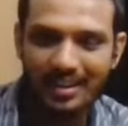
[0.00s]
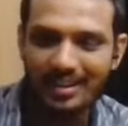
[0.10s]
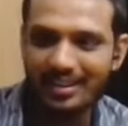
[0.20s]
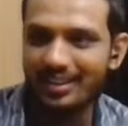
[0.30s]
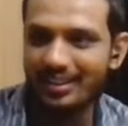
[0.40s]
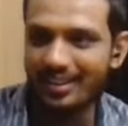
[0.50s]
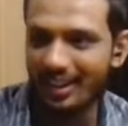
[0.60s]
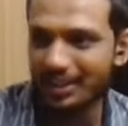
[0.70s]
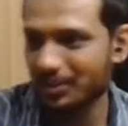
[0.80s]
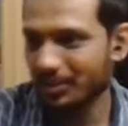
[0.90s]
uh, the
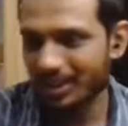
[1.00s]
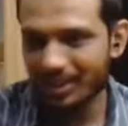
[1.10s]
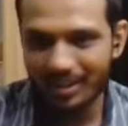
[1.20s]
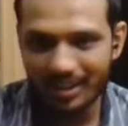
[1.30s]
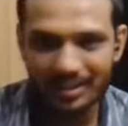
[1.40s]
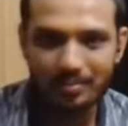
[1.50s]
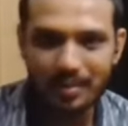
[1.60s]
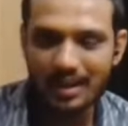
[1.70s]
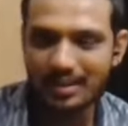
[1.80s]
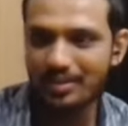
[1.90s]
extruder or other
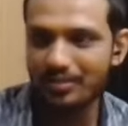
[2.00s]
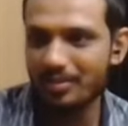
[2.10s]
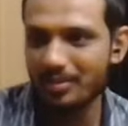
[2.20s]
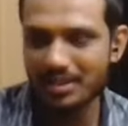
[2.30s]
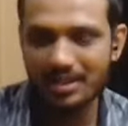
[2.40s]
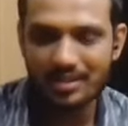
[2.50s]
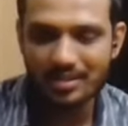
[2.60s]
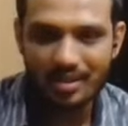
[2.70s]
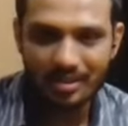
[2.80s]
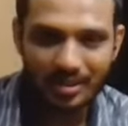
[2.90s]
parts of the machine
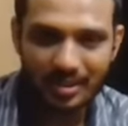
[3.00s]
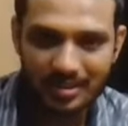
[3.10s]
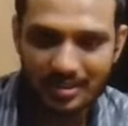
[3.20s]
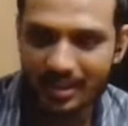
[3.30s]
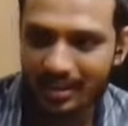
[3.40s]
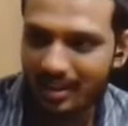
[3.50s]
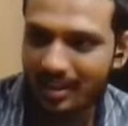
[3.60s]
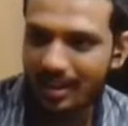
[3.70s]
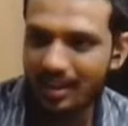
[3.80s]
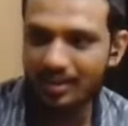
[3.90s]
is not going to design,
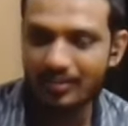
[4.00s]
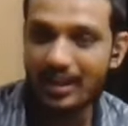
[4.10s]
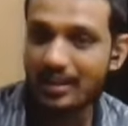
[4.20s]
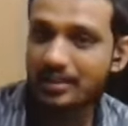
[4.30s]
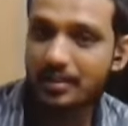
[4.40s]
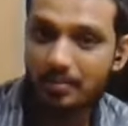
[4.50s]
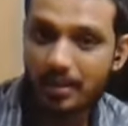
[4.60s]
Uh, whereas the